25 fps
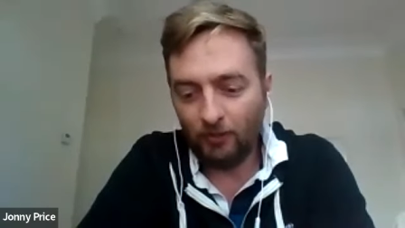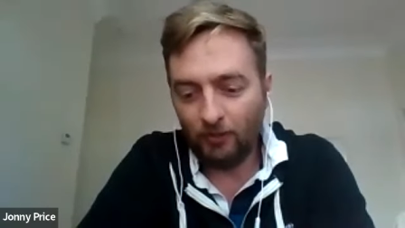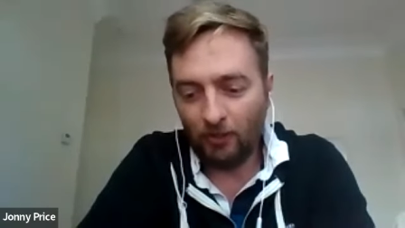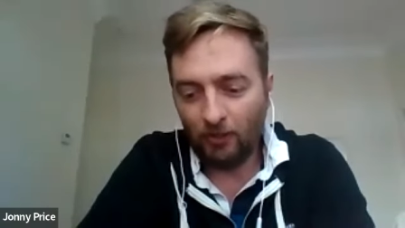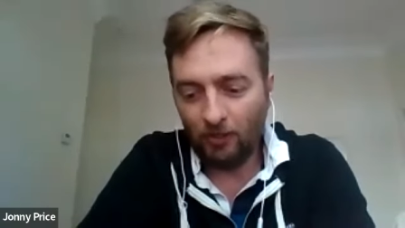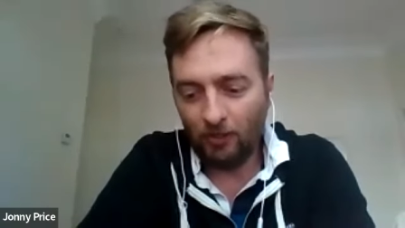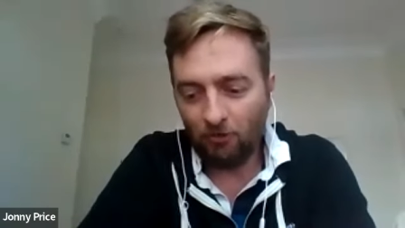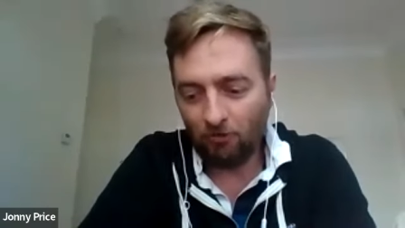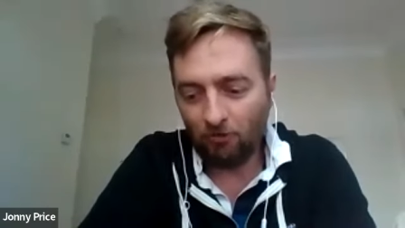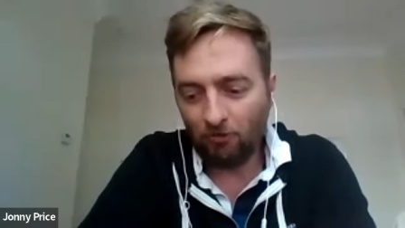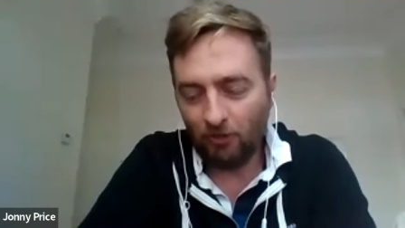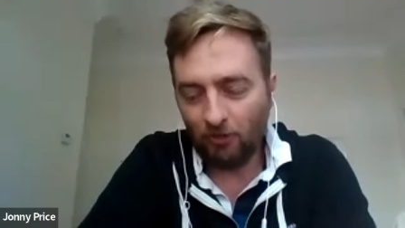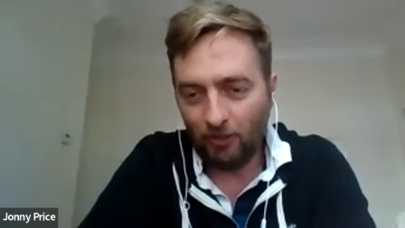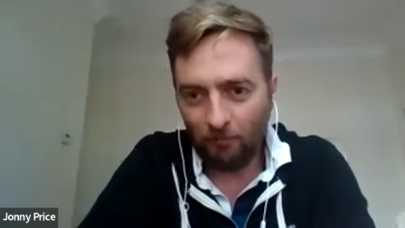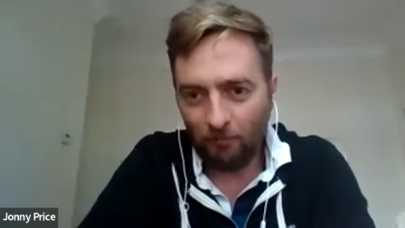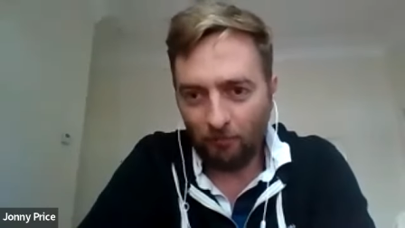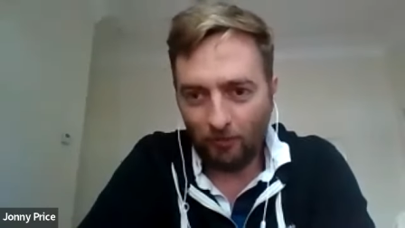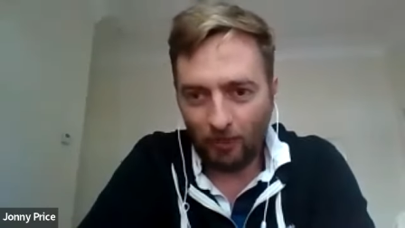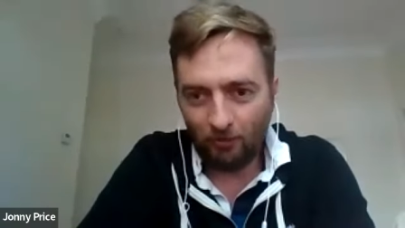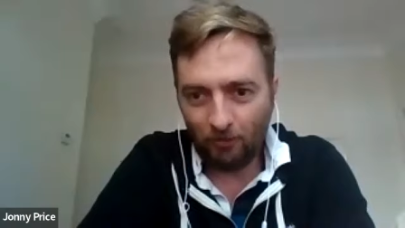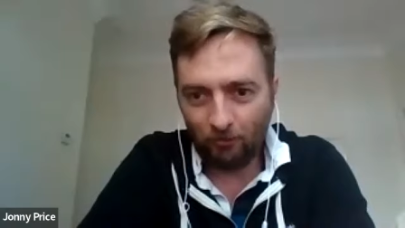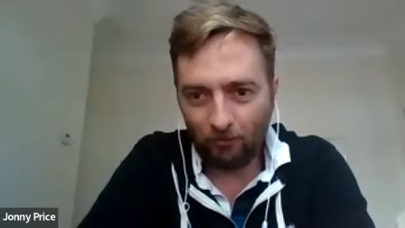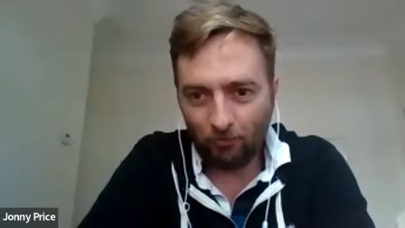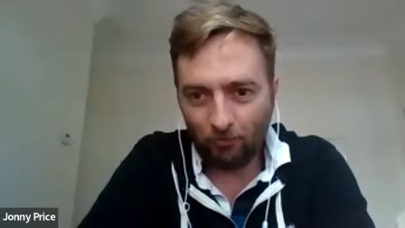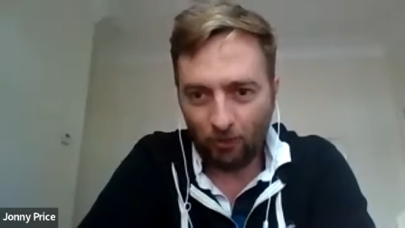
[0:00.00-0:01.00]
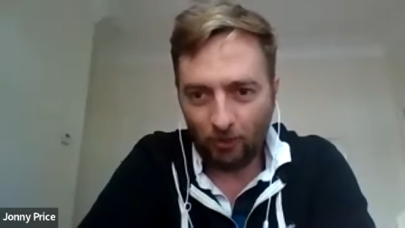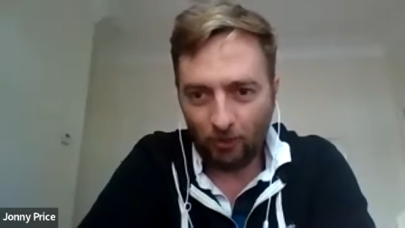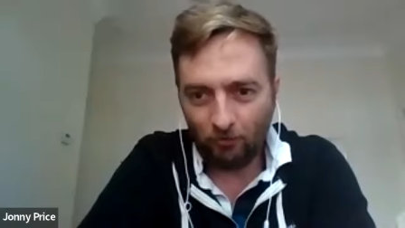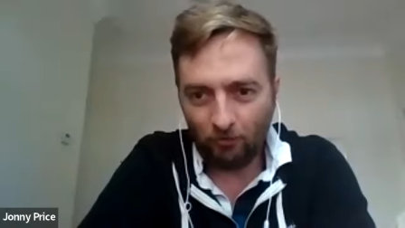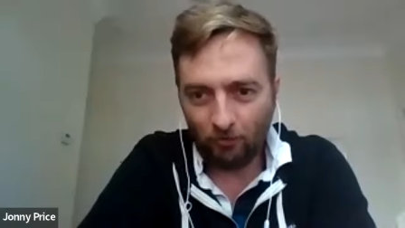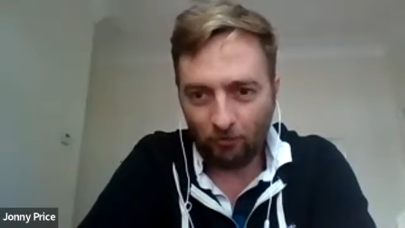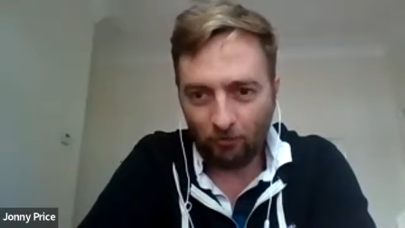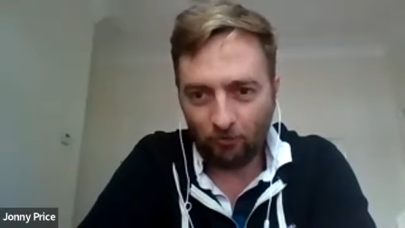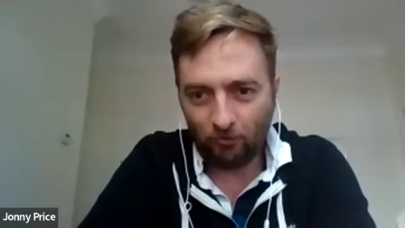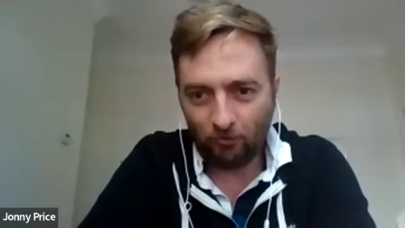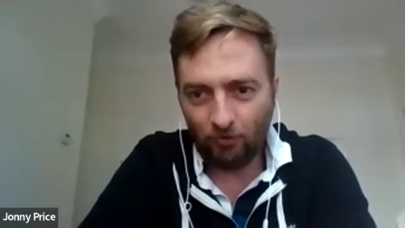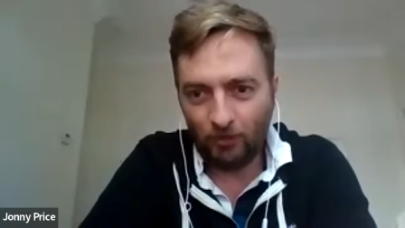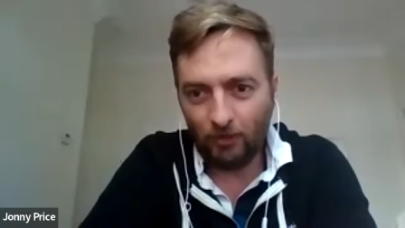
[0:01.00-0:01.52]
initially in May
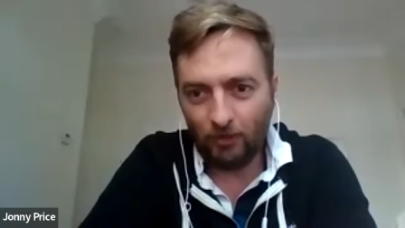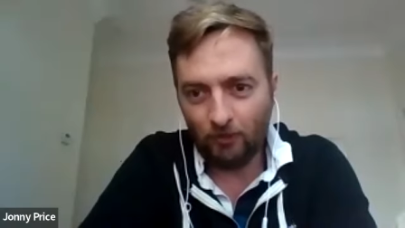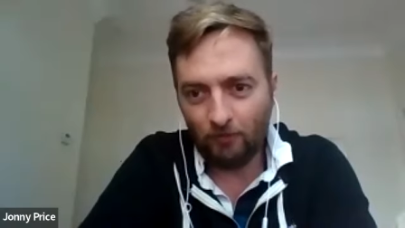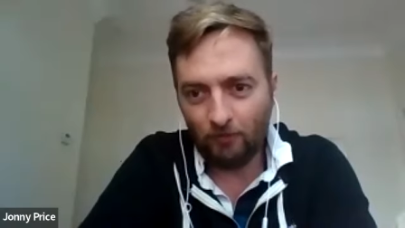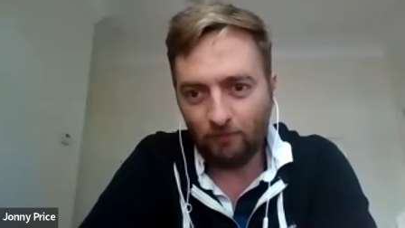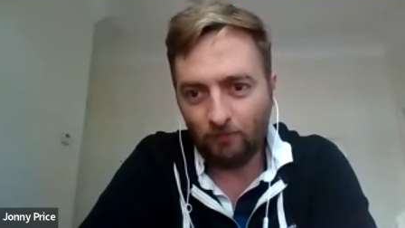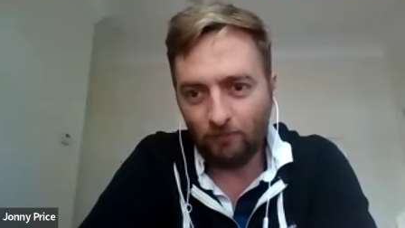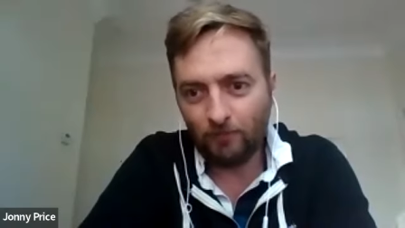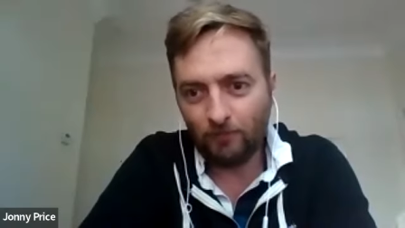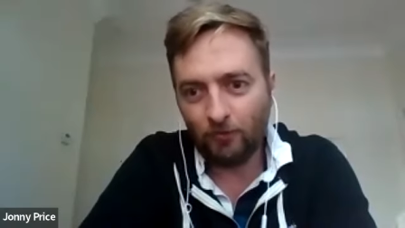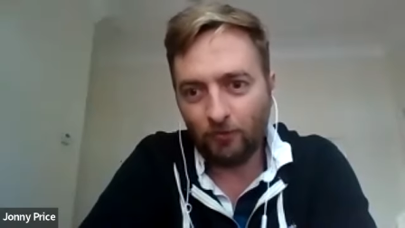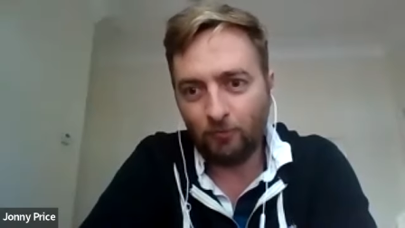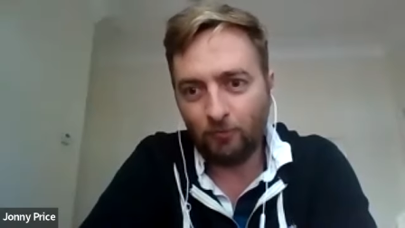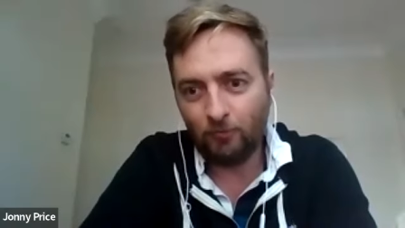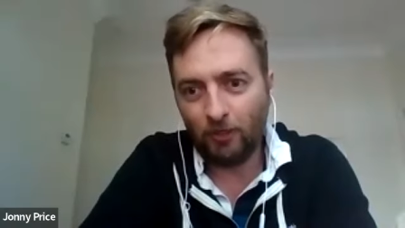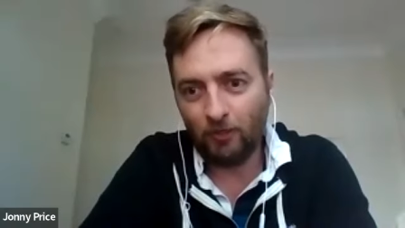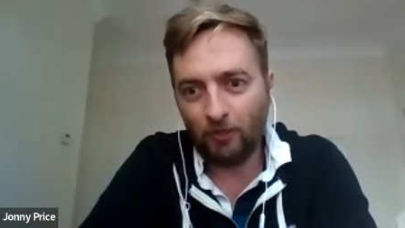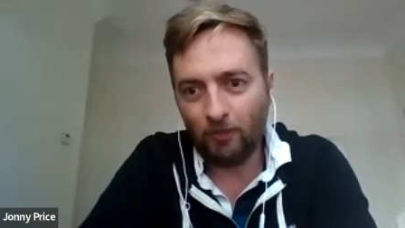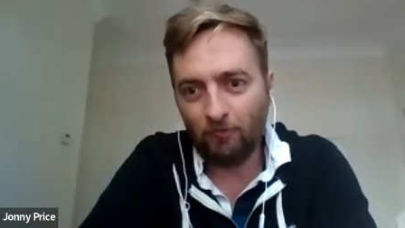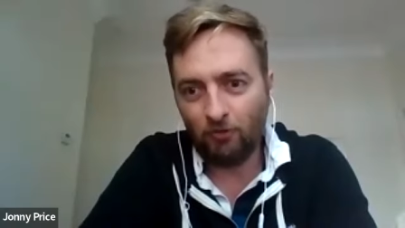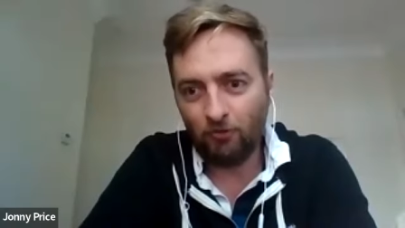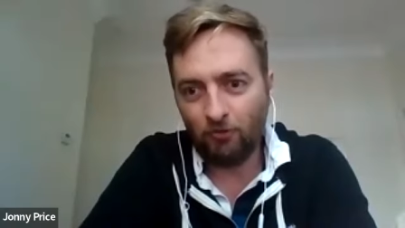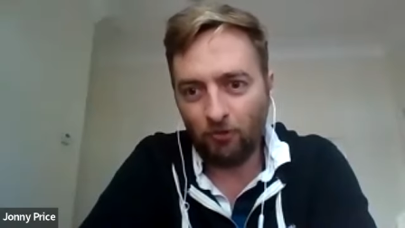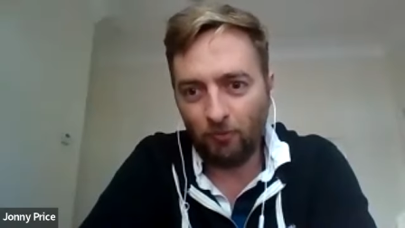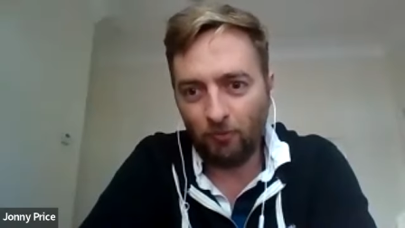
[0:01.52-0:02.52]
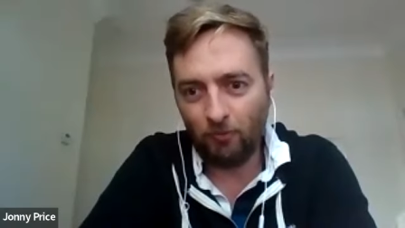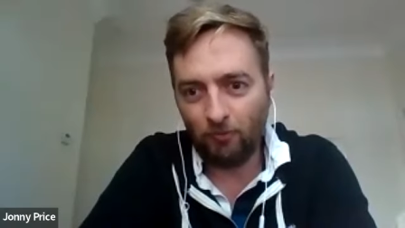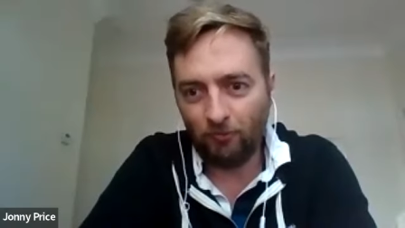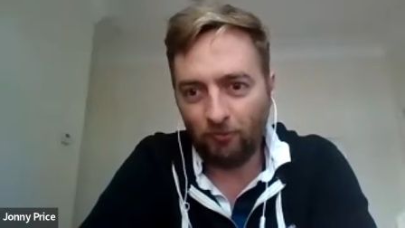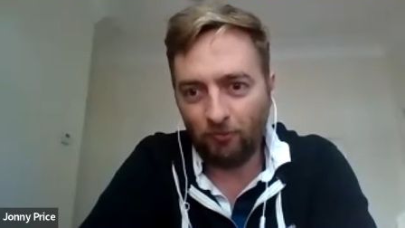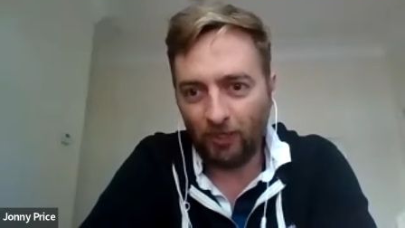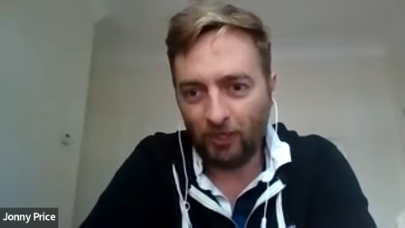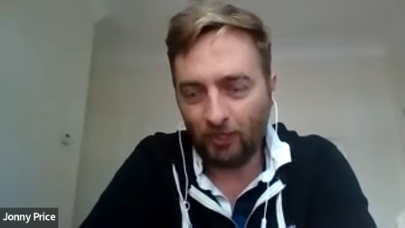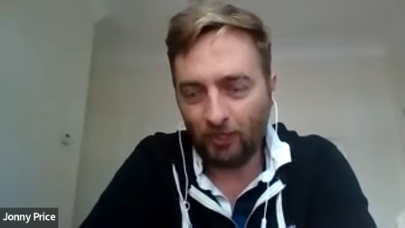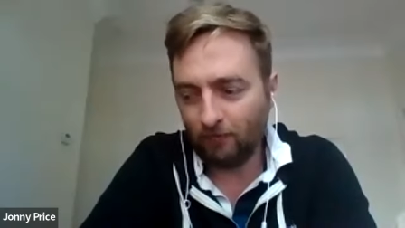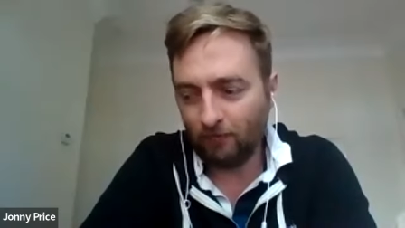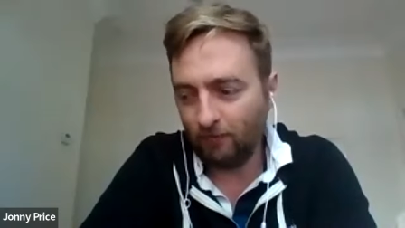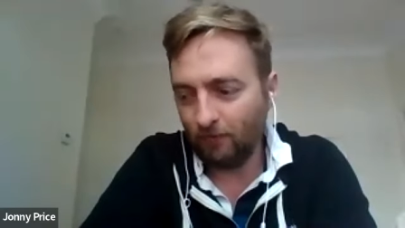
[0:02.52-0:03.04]
2016 as part of the Jobs
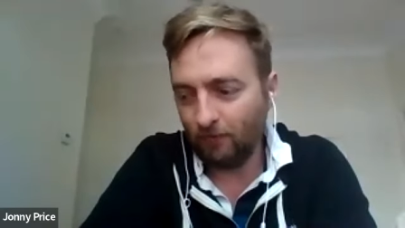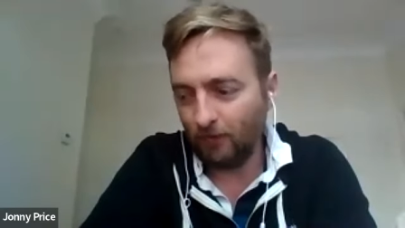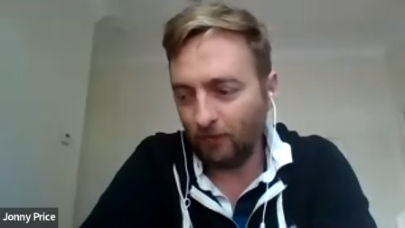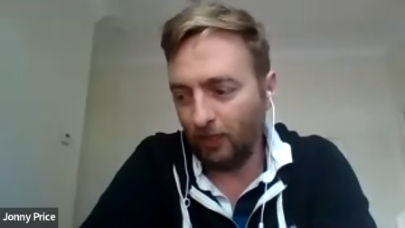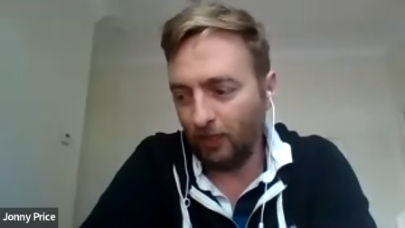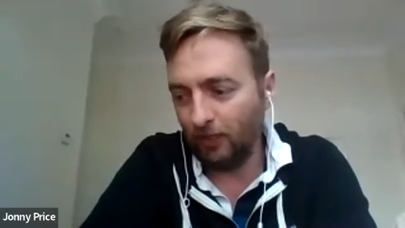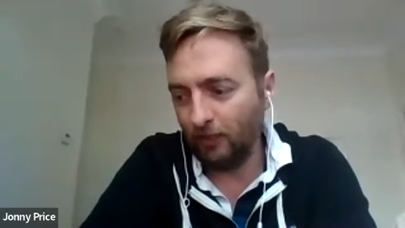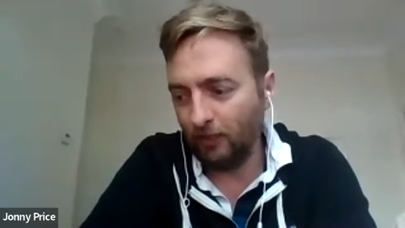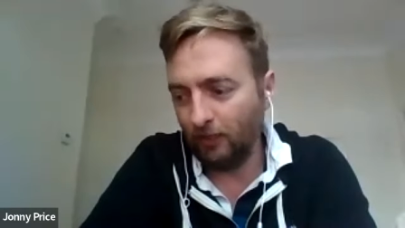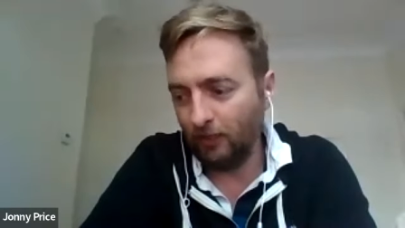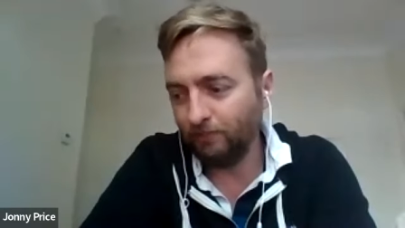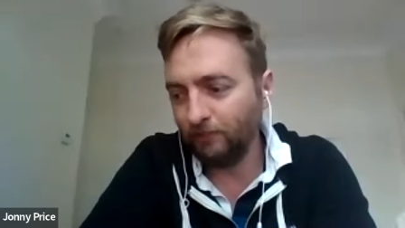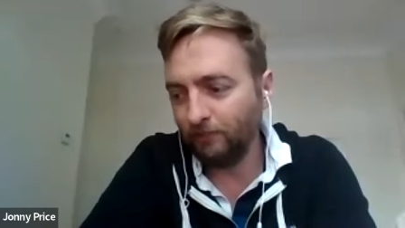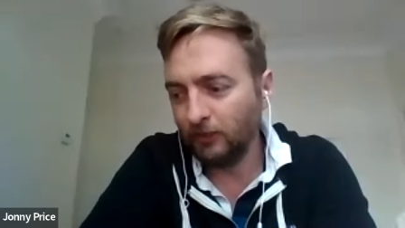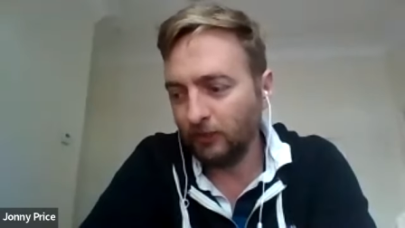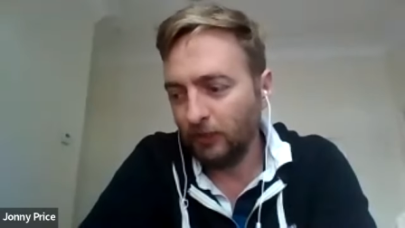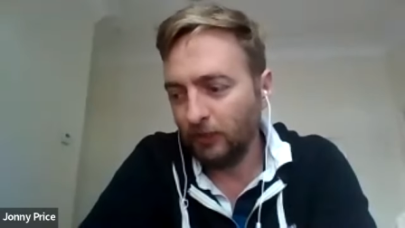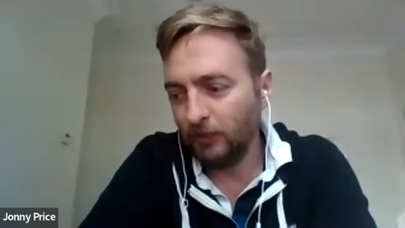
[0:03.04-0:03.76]
Act um,